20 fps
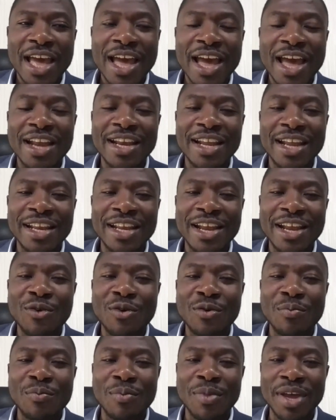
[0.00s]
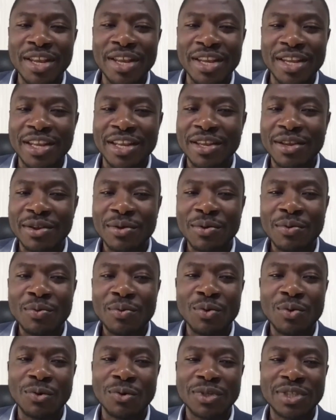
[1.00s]
and then the remaining
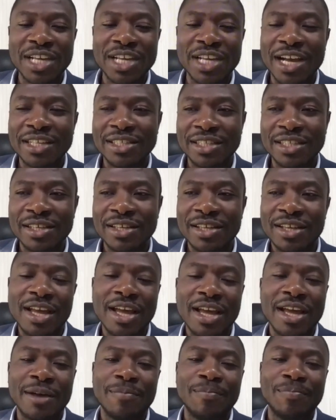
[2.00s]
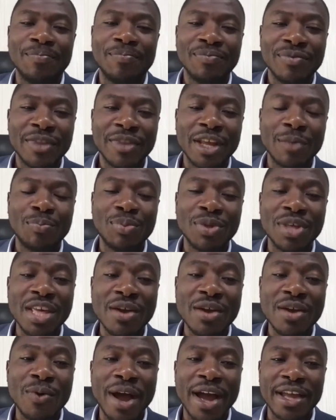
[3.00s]
you will charge the
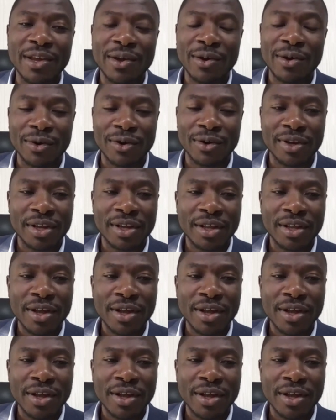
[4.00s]
PAYE on.